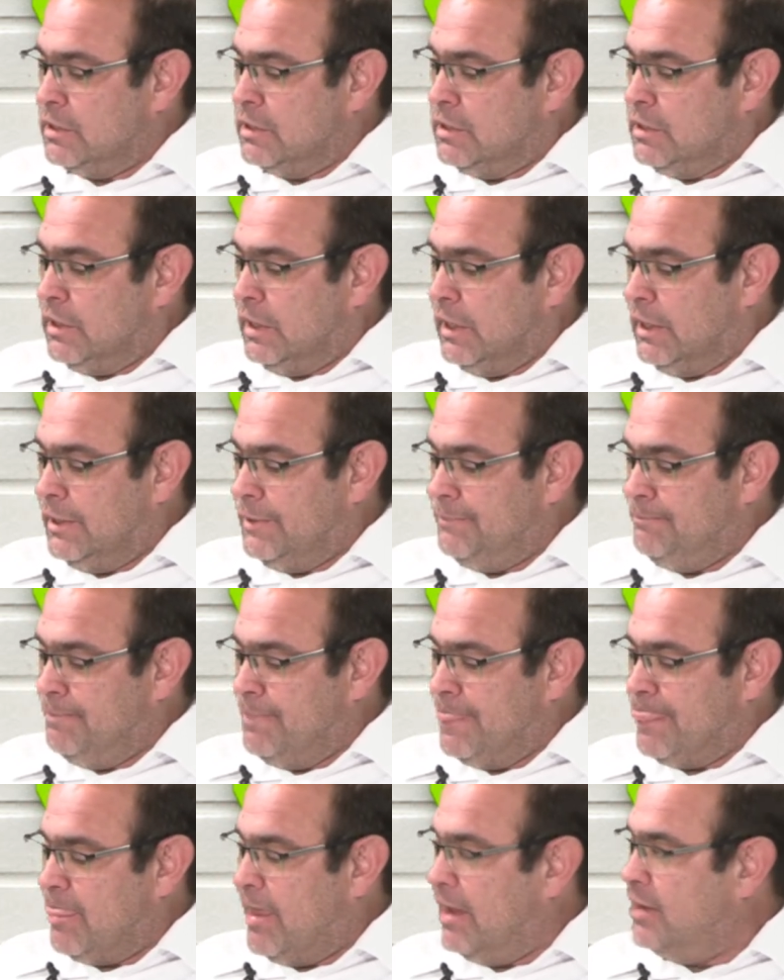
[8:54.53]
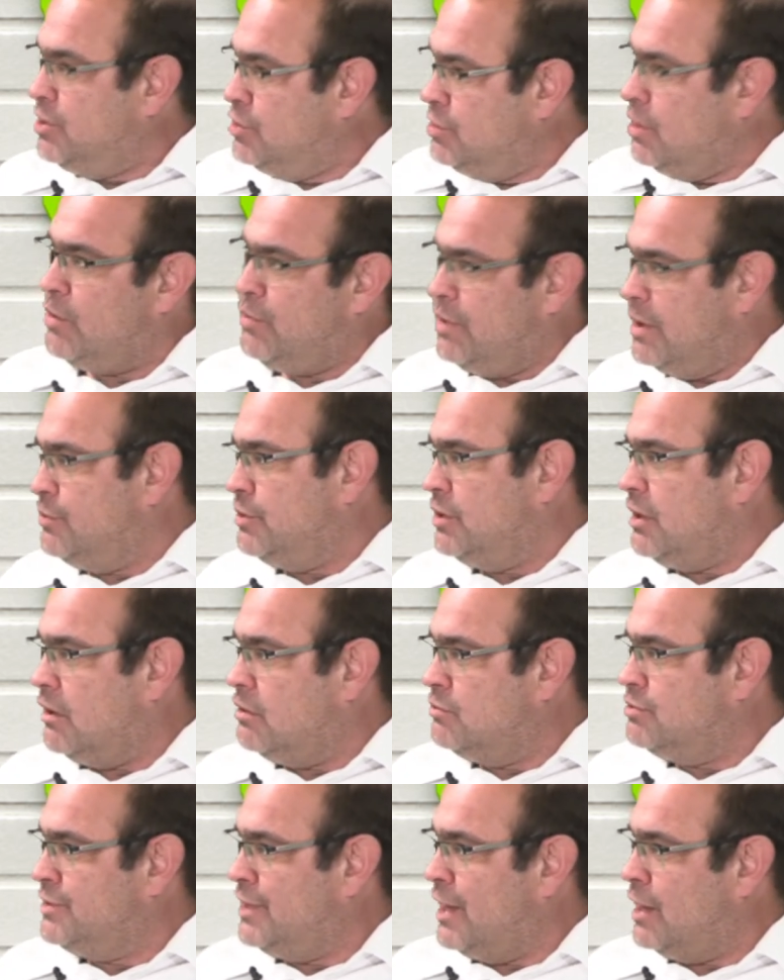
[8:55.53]
and you know where we are
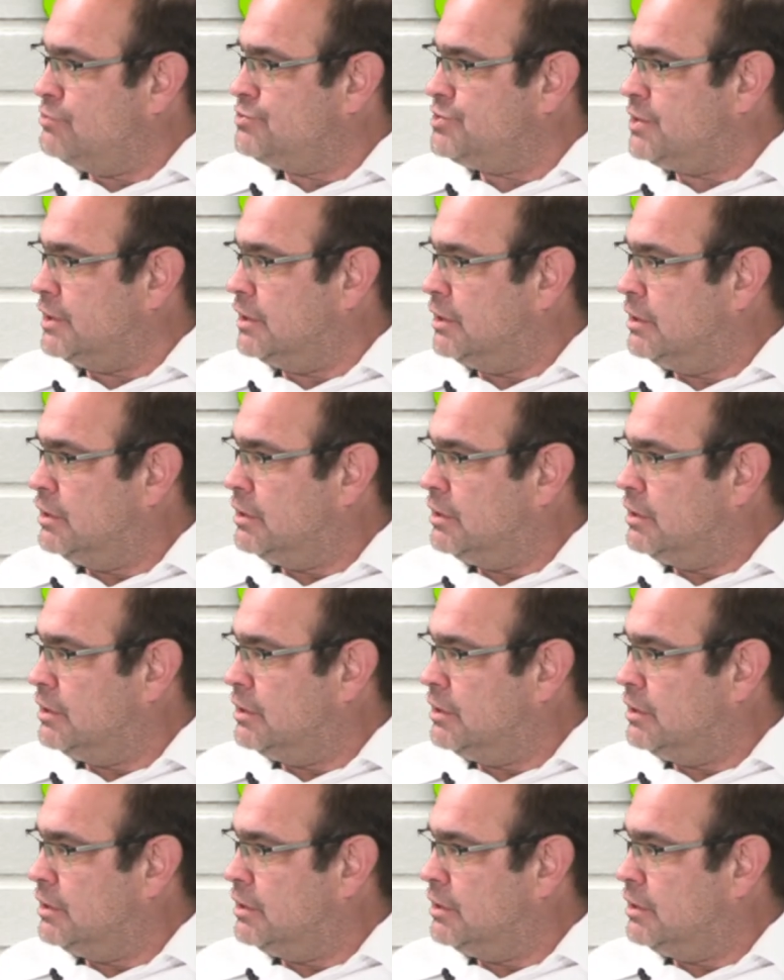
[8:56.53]
with housing.